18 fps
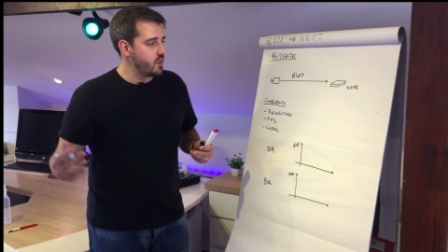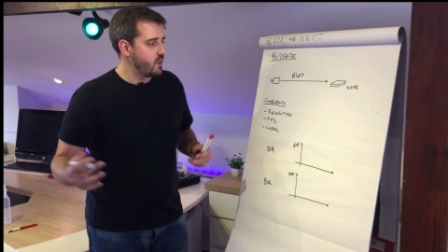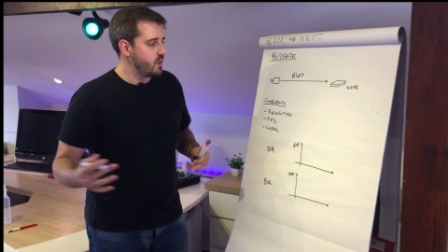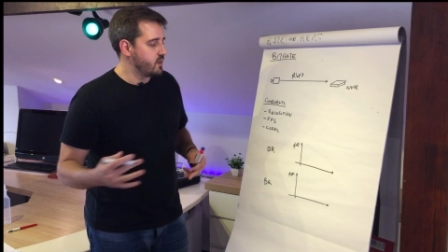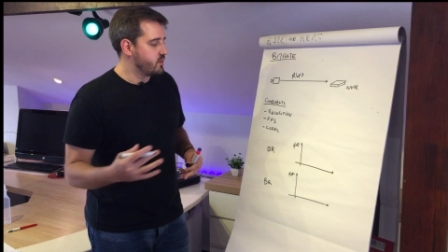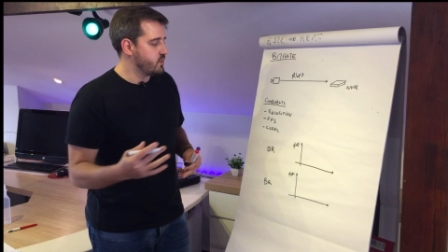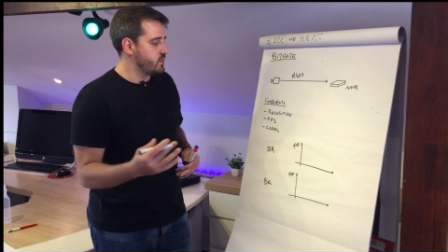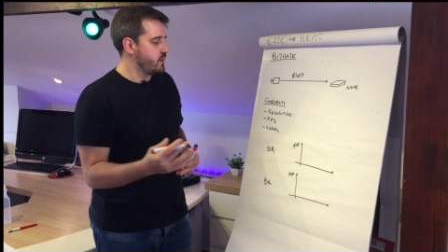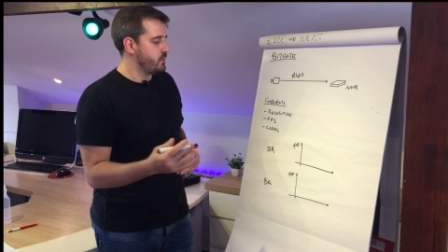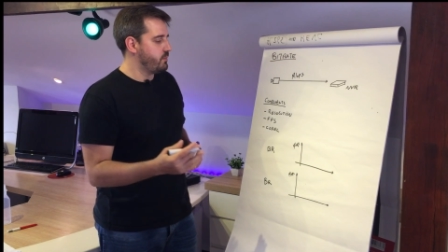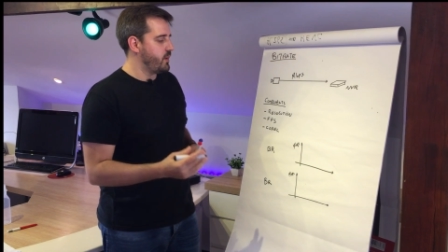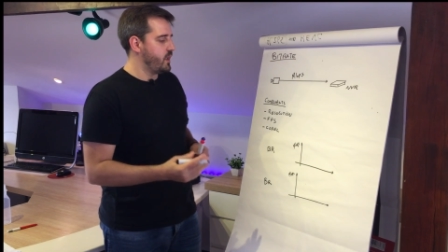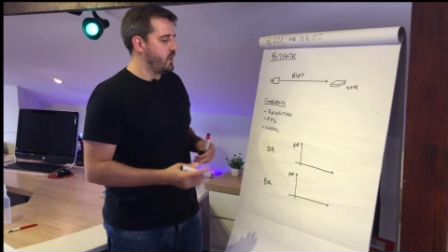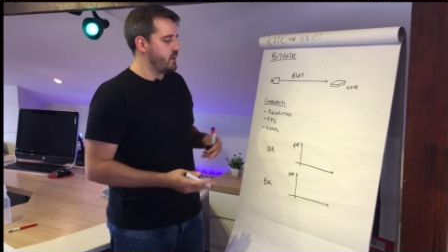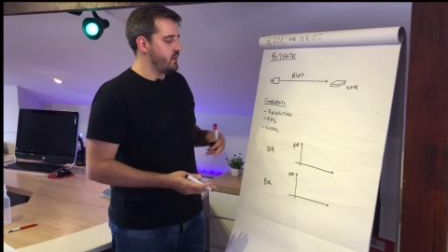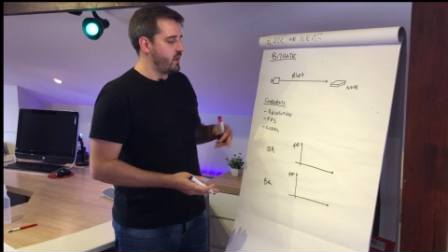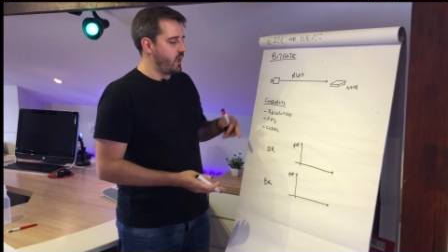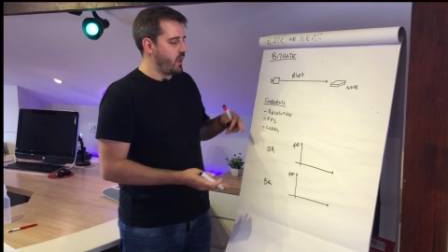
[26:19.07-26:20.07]
It will
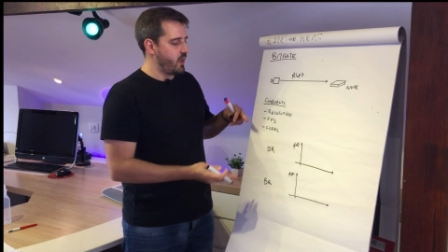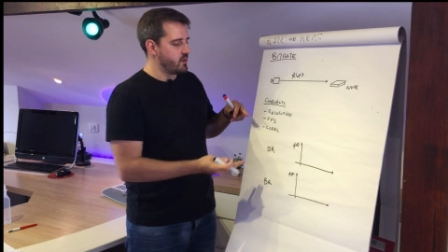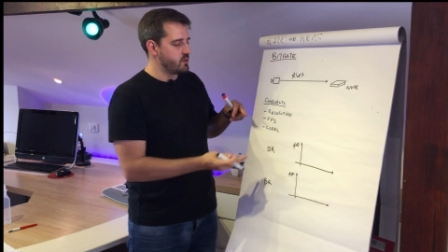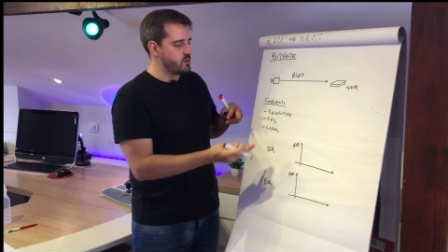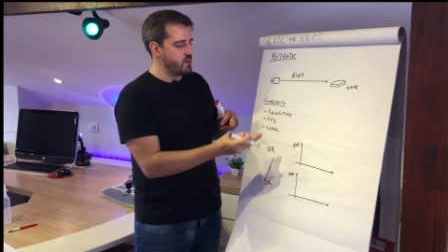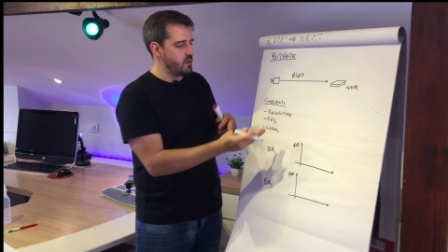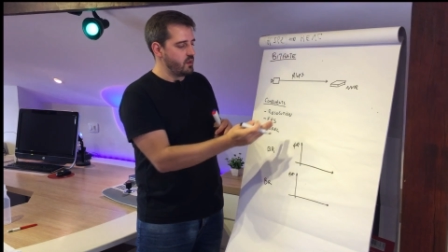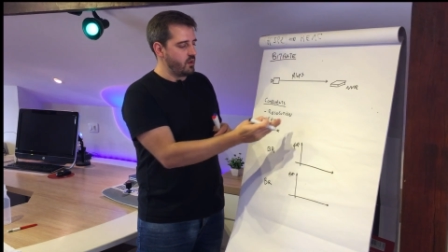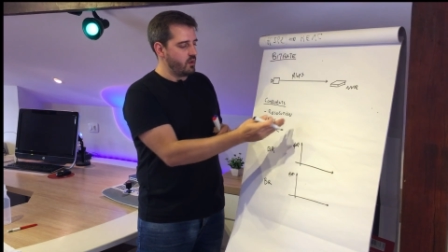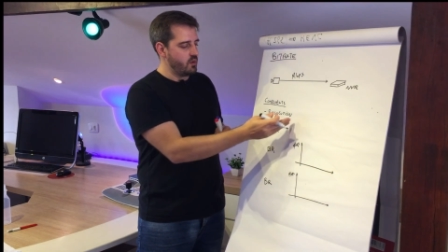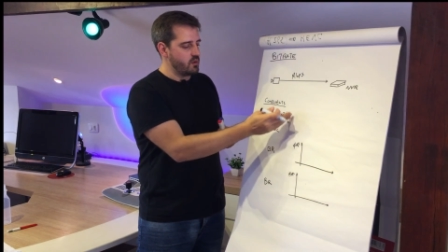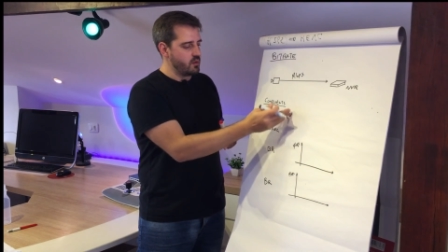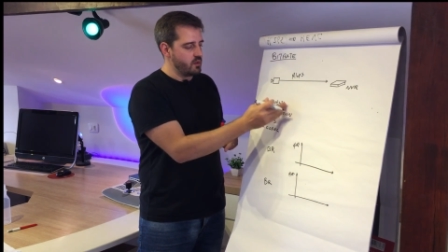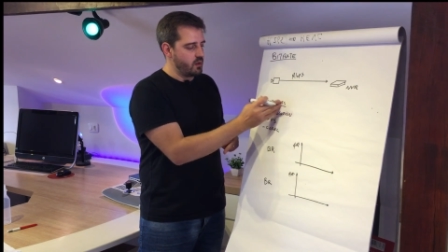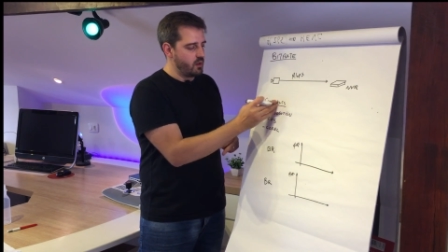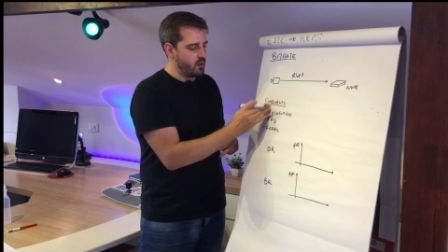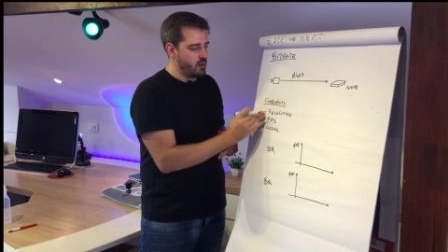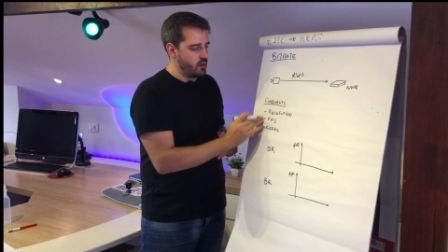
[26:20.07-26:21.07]
depend actually
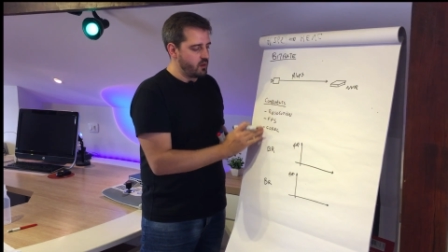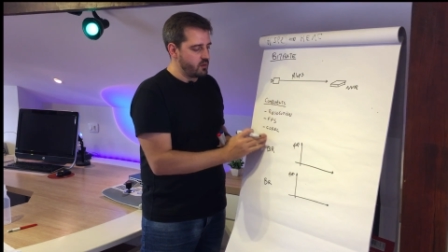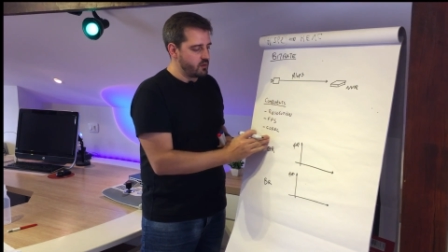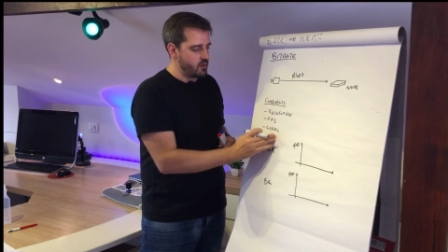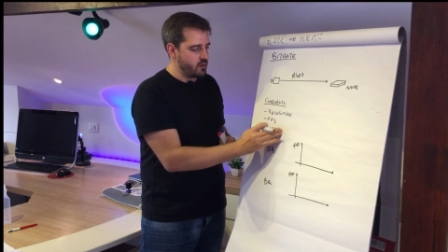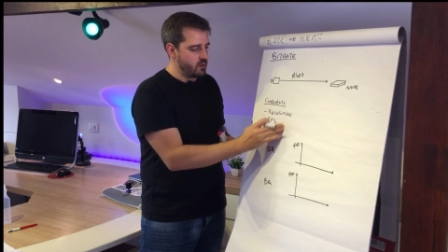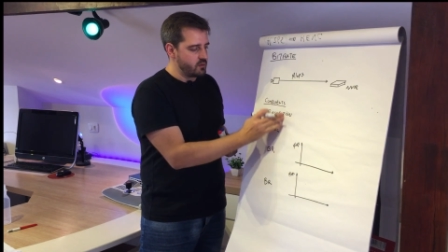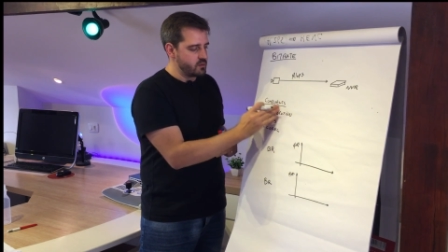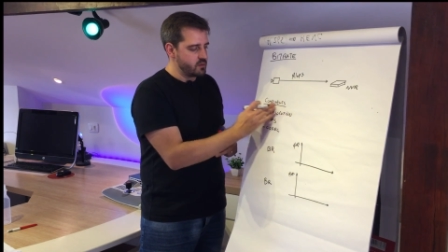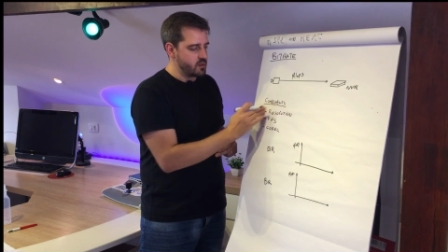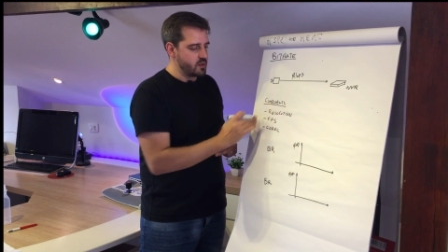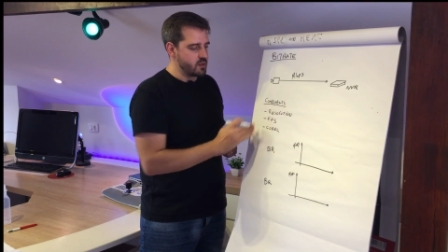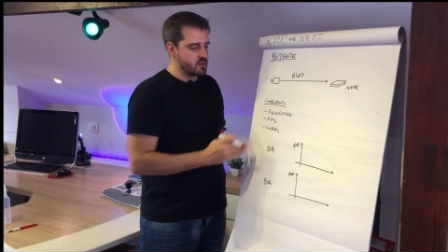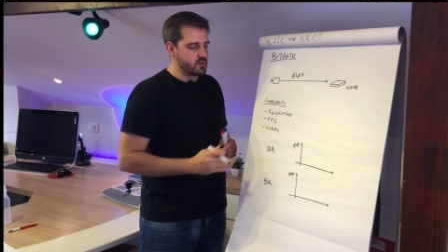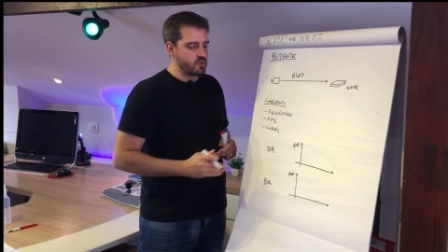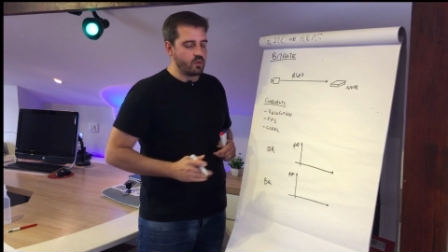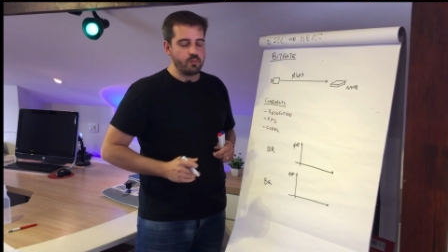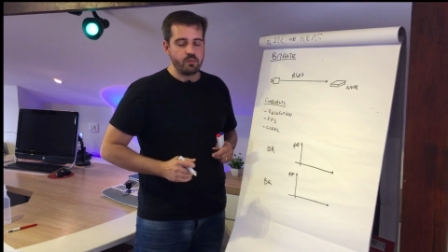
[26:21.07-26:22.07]
on
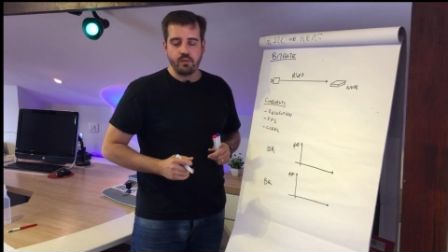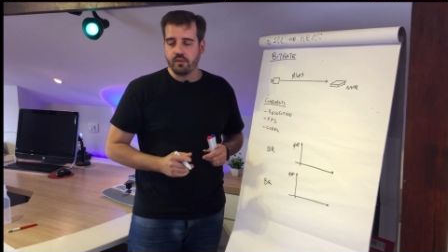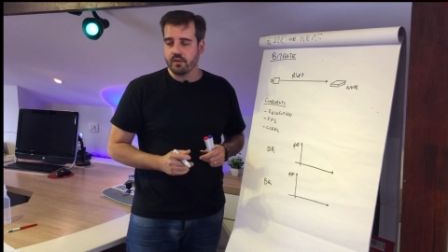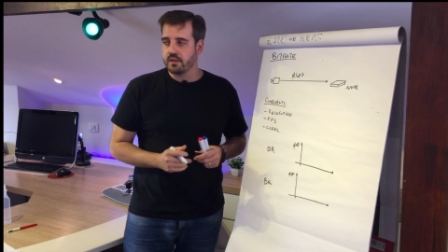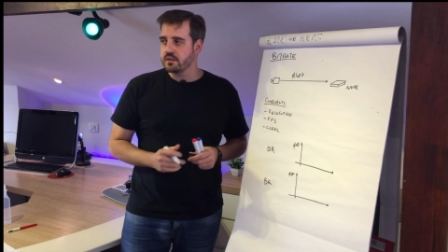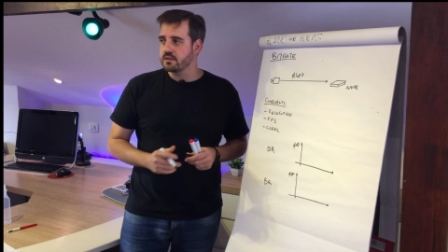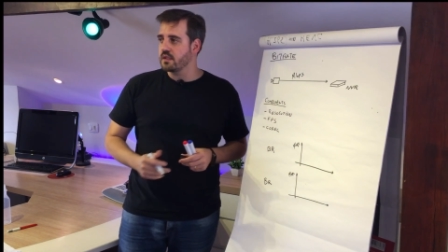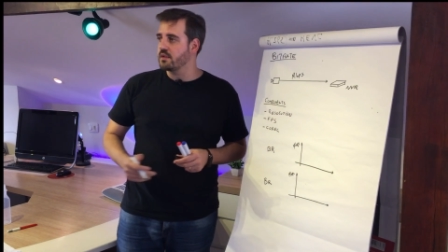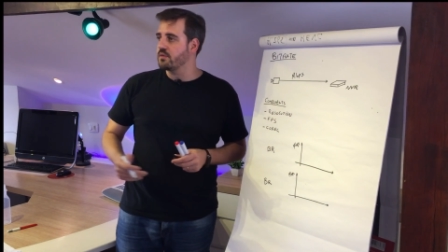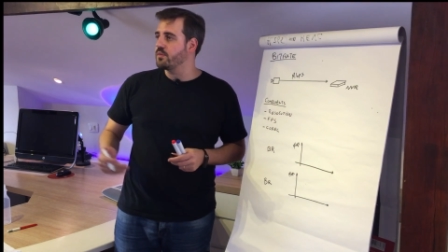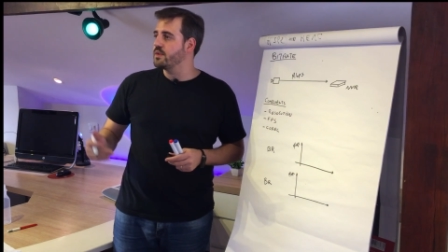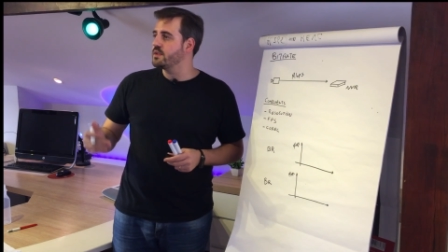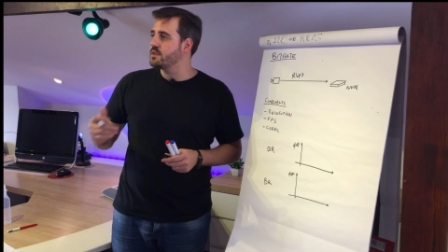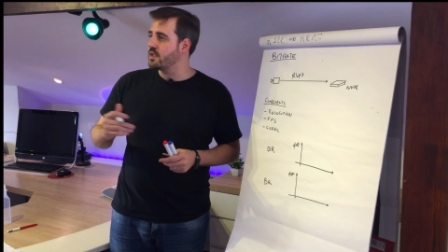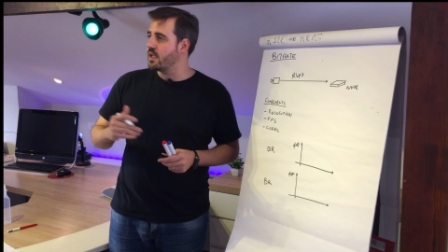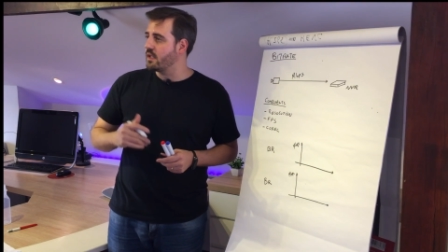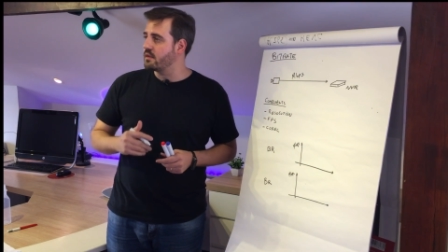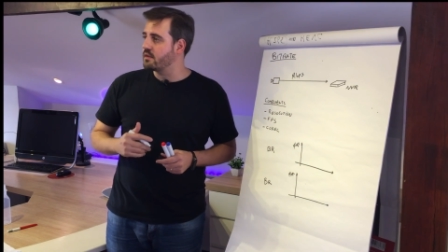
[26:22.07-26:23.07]
these components that we
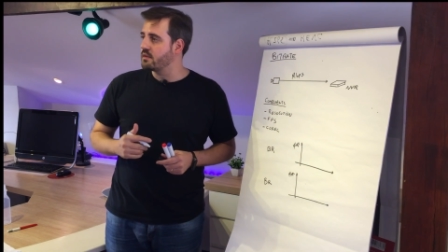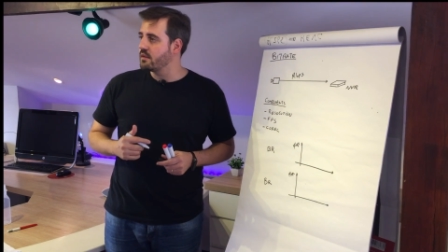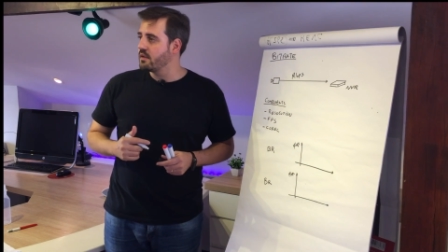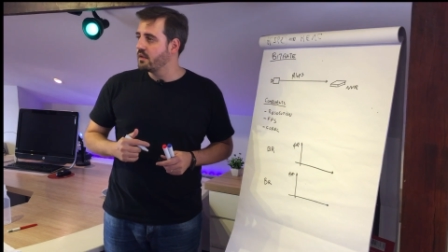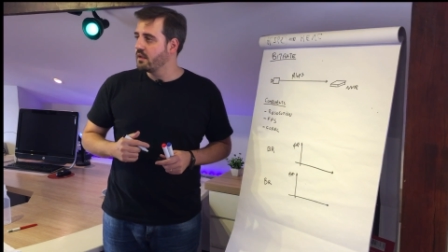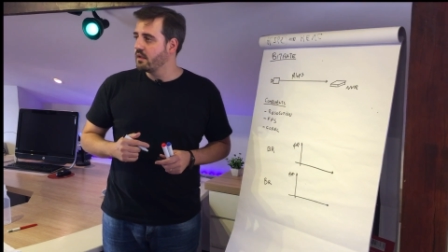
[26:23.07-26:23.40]
set